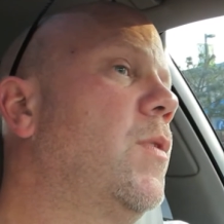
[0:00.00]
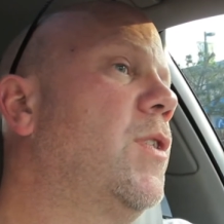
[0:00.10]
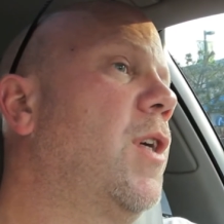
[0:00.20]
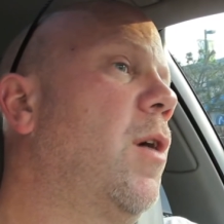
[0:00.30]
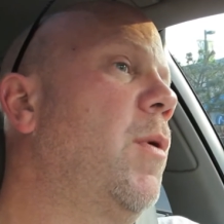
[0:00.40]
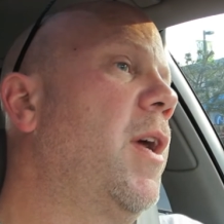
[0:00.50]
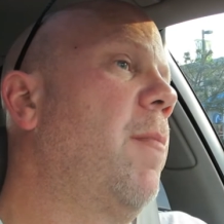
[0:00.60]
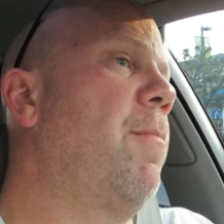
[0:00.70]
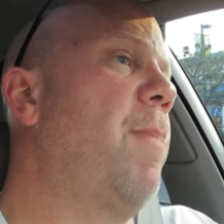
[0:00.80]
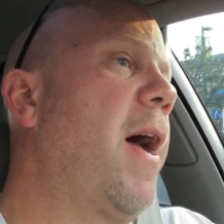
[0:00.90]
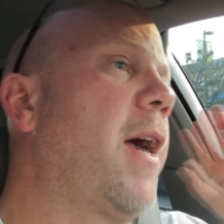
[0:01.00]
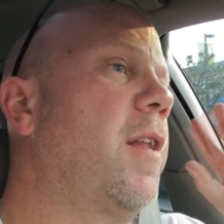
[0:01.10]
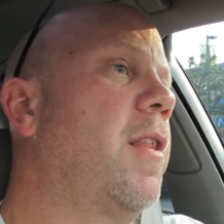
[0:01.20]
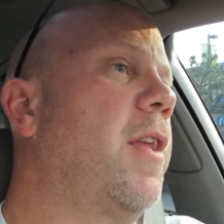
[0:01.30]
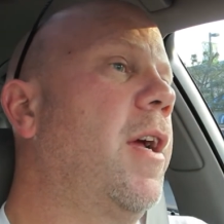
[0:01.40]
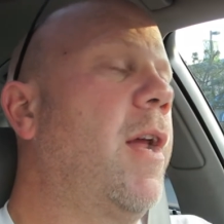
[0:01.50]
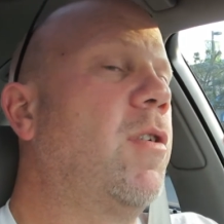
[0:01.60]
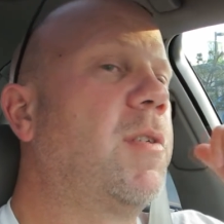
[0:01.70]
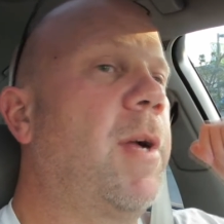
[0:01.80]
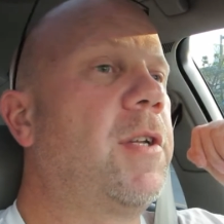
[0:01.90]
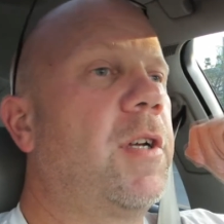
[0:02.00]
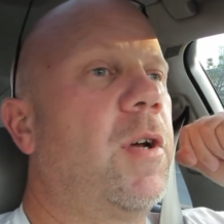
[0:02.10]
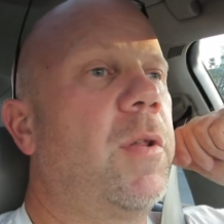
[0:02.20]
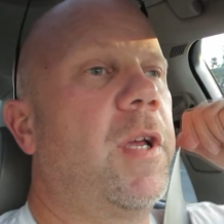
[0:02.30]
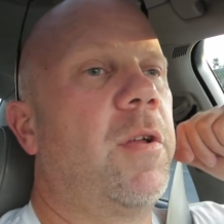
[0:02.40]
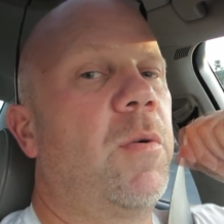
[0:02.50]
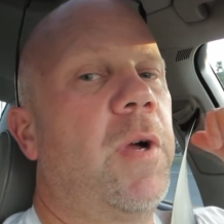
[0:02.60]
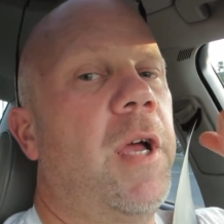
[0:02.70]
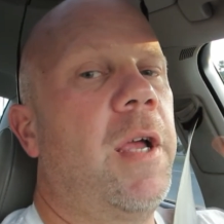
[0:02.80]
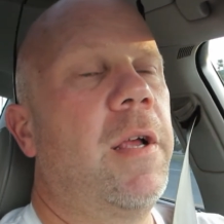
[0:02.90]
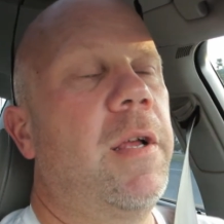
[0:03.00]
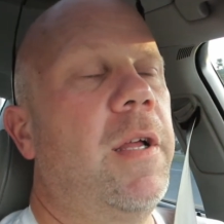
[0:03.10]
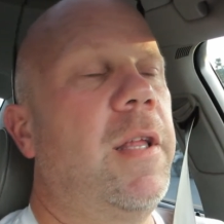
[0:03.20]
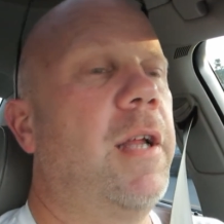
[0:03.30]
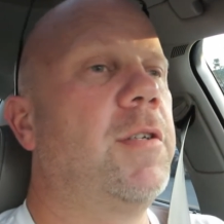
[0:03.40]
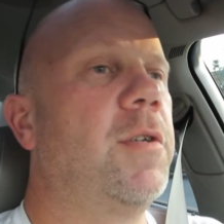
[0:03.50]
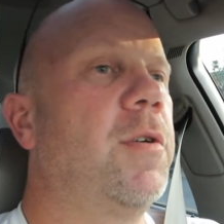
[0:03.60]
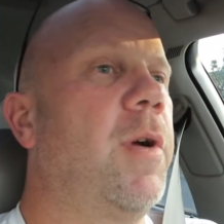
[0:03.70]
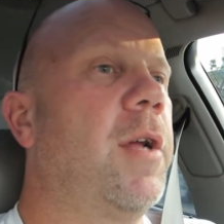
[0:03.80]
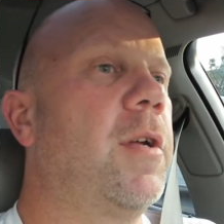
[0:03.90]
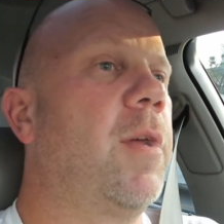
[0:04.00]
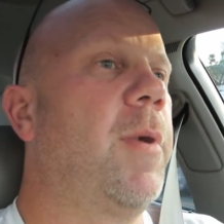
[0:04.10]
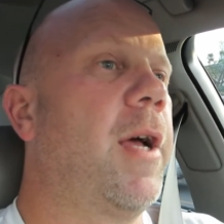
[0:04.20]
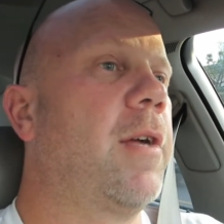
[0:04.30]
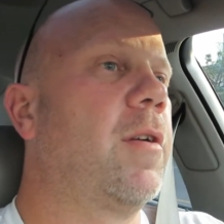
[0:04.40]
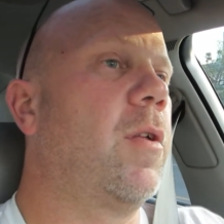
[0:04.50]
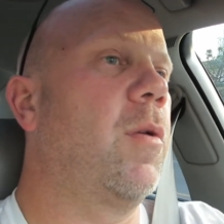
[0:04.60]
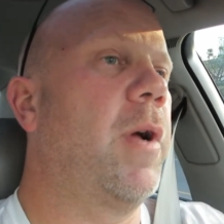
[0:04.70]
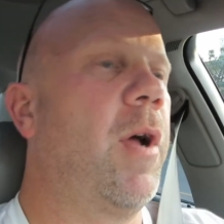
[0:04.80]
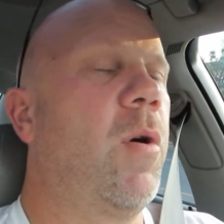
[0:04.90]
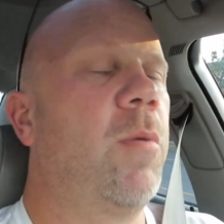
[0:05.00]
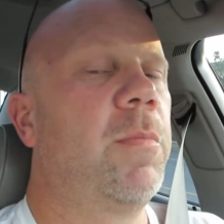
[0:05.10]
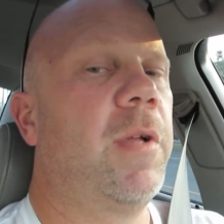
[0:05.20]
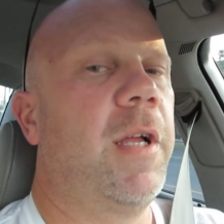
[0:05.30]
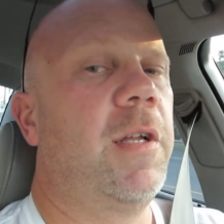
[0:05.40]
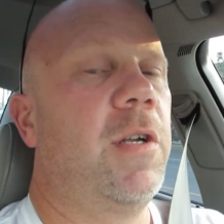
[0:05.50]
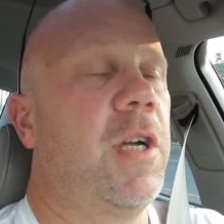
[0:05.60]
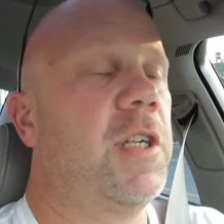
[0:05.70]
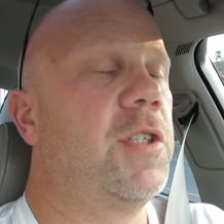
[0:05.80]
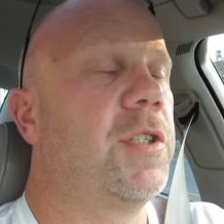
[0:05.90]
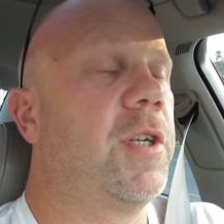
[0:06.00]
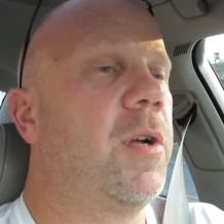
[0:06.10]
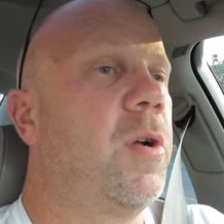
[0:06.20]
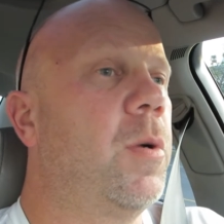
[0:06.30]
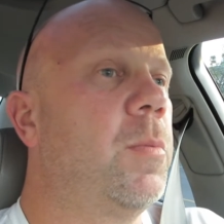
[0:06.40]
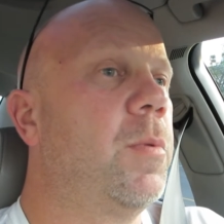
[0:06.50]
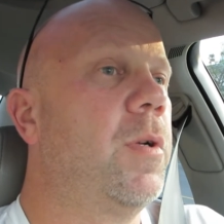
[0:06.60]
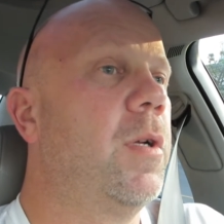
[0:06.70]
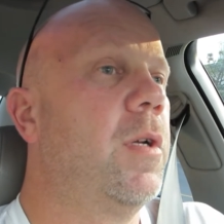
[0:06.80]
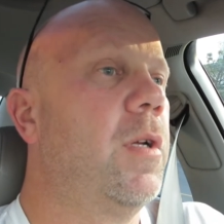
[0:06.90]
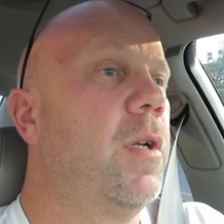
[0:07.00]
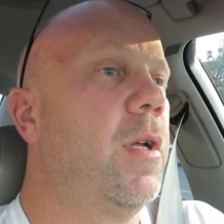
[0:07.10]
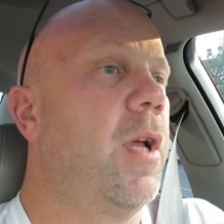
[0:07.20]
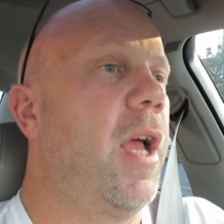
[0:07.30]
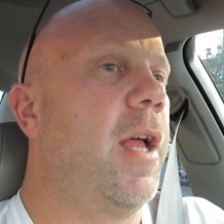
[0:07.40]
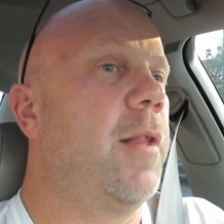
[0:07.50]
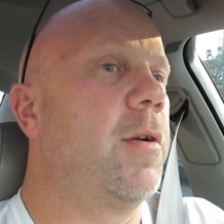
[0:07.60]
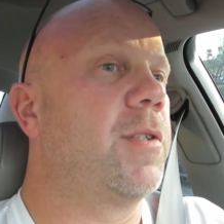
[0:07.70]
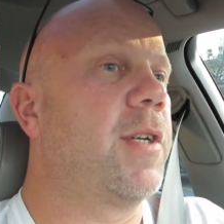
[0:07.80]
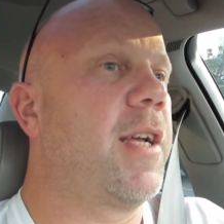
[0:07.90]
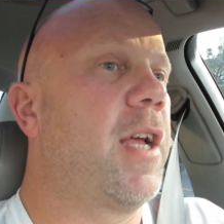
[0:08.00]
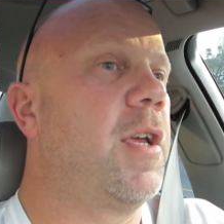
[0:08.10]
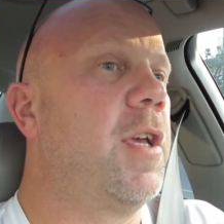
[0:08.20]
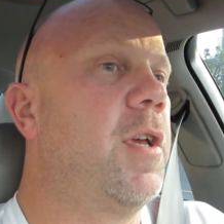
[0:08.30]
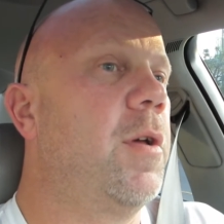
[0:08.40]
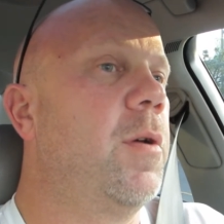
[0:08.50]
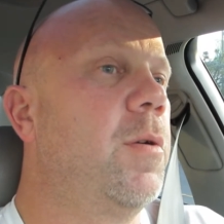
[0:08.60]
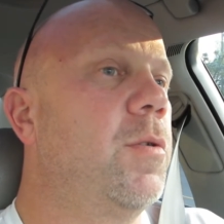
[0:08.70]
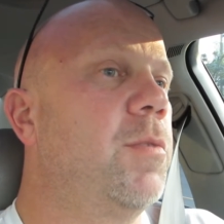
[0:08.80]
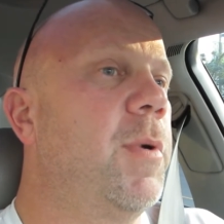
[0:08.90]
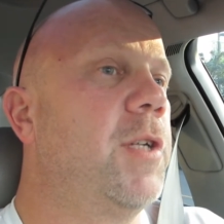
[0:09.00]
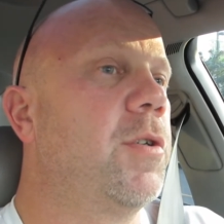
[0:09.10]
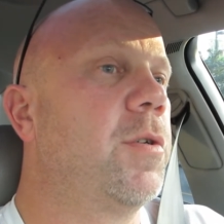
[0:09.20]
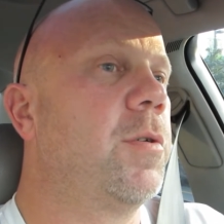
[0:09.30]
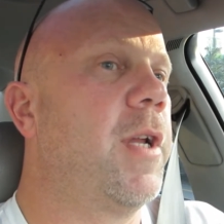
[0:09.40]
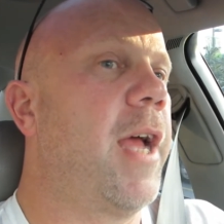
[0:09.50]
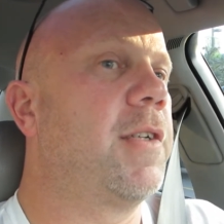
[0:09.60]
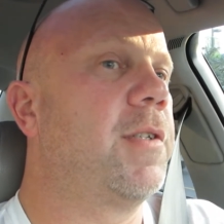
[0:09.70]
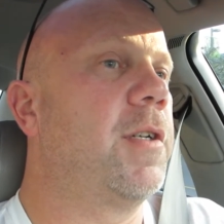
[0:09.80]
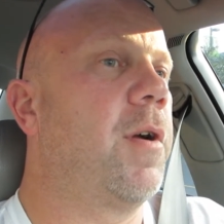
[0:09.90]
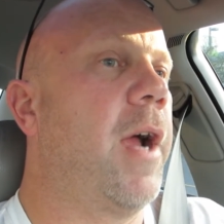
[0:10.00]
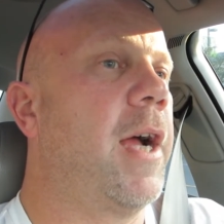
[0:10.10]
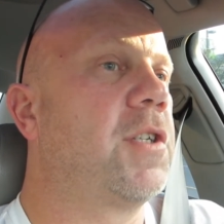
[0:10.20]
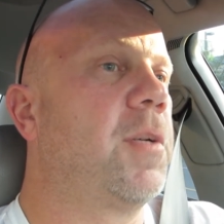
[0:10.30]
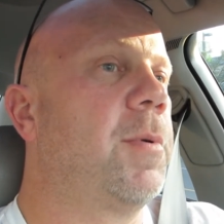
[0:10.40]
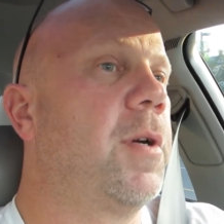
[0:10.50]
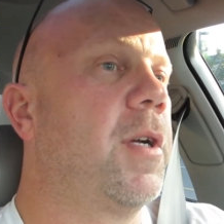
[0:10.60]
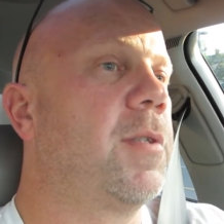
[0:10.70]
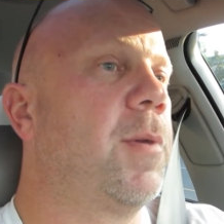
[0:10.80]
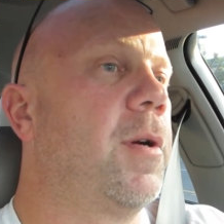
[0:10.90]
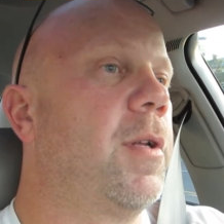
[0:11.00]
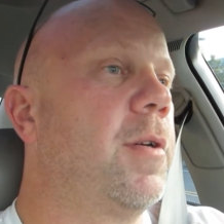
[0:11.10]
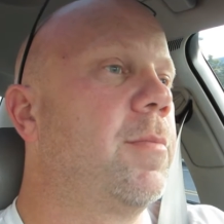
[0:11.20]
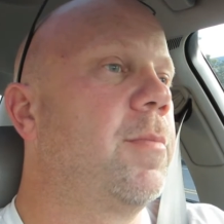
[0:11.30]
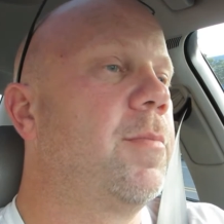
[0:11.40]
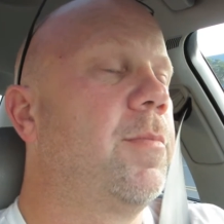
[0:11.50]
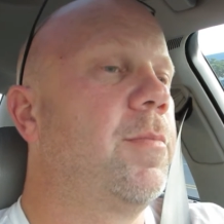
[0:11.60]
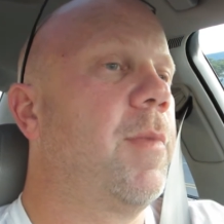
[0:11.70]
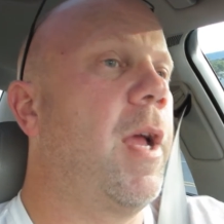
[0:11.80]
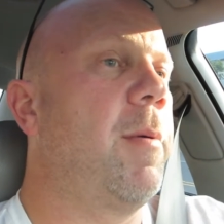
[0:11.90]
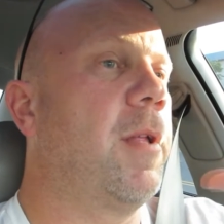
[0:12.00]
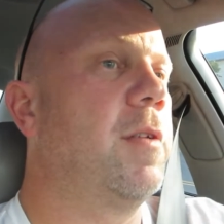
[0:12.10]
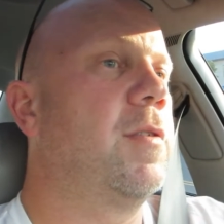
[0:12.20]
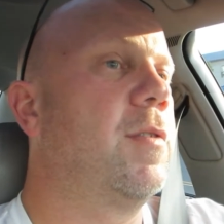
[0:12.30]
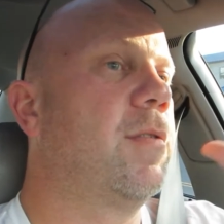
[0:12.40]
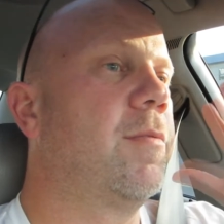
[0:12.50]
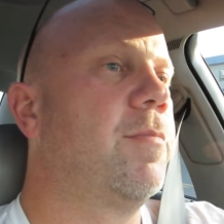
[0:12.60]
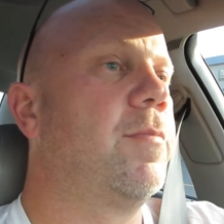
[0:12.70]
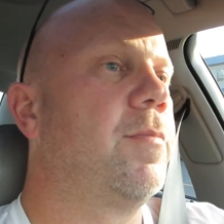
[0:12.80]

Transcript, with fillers: so we get back on the thing, and I was about to go the other way, and then I turned around to come back, go the way home. I, I usually go home. And there was like a huge, major, nasty crash up here. I guess apparently, ambulance